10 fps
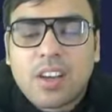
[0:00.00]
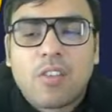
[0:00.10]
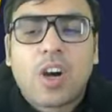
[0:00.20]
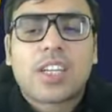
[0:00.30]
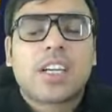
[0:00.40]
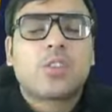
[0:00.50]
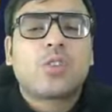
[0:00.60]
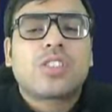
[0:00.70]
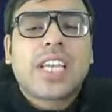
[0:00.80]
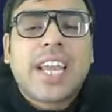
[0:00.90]
What are
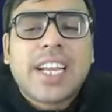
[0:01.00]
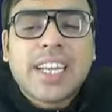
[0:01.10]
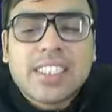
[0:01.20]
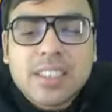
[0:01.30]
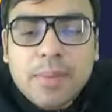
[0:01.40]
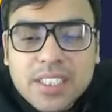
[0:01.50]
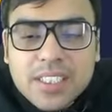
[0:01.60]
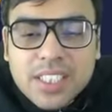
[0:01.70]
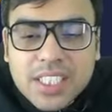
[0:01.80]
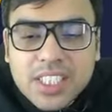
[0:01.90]
those 8 reasonable
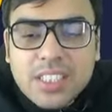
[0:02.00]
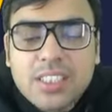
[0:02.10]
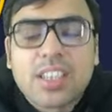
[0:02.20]
restrictions?